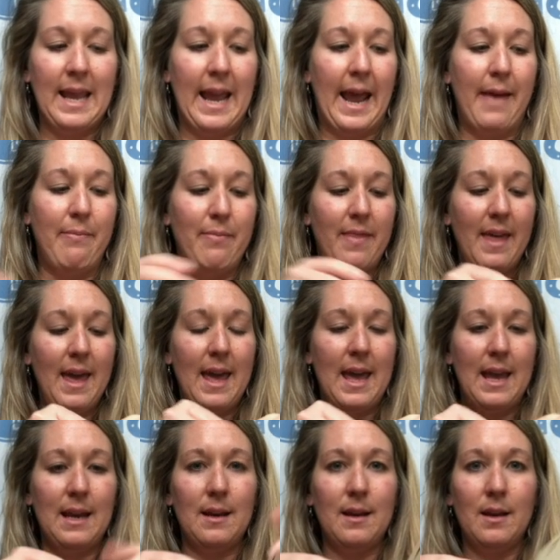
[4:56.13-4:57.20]
and
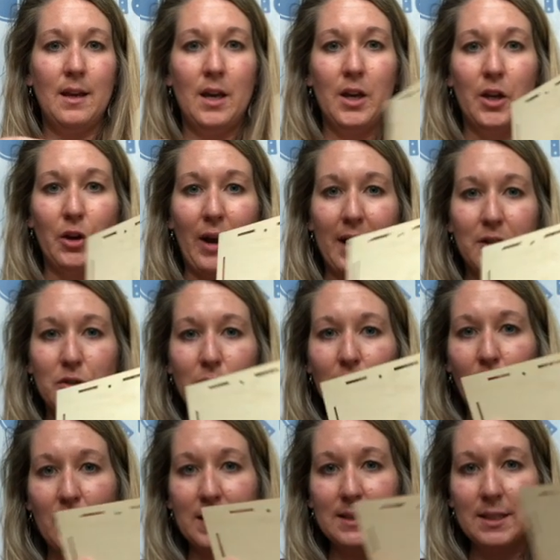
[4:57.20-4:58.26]
then you're actually
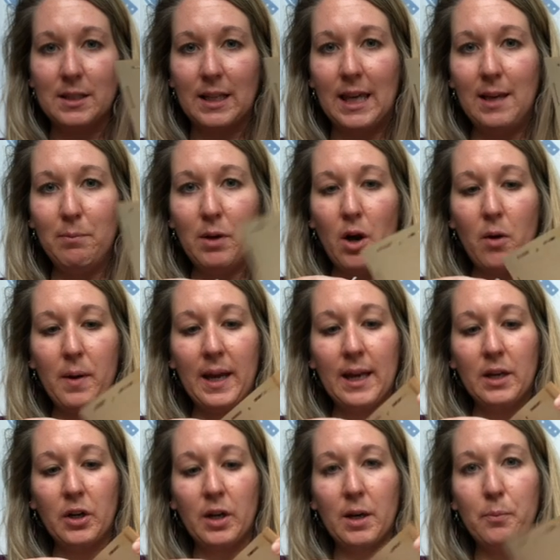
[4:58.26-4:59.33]
going to keep going, and
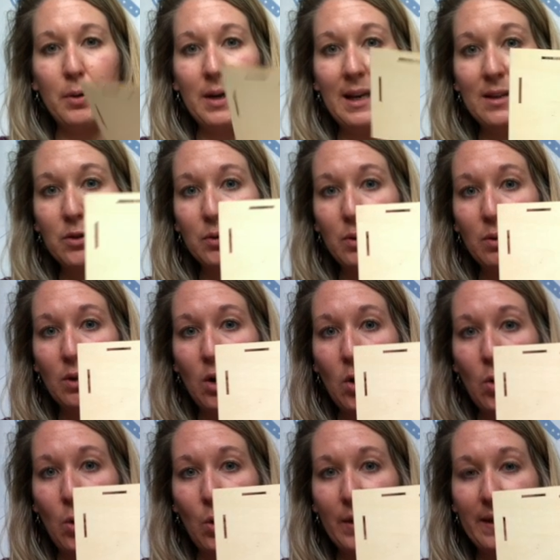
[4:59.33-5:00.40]
you're going to put it through the
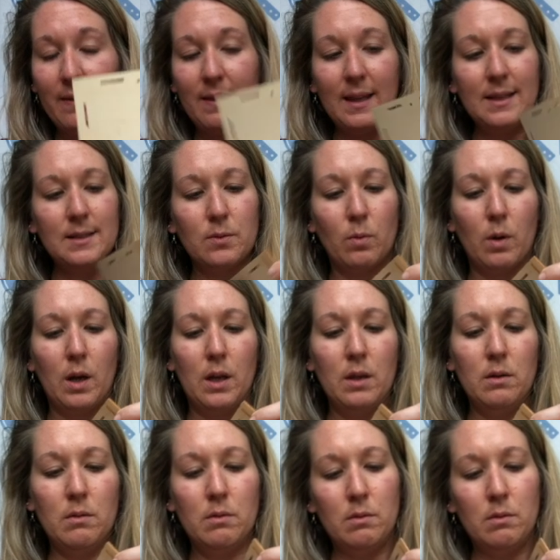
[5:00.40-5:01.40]
hole in this one